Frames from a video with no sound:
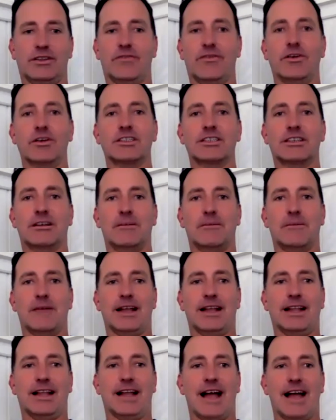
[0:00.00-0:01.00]
first time in my
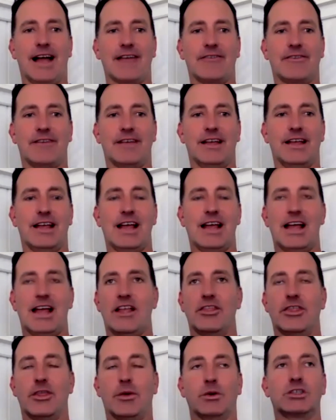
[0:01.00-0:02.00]
life,
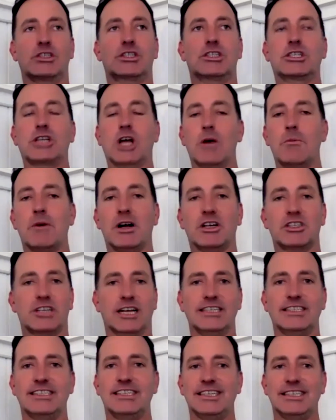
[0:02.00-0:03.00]
there was so much
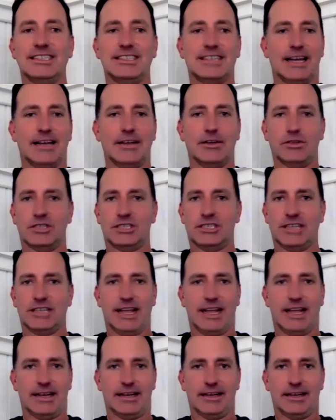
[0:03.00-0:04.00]
I didn't
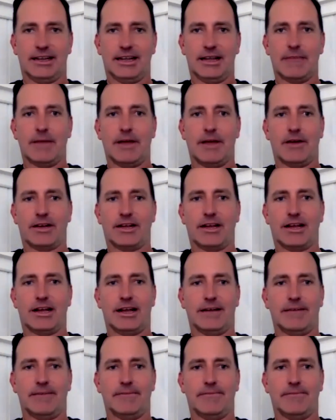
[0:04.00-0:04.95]
understand about God.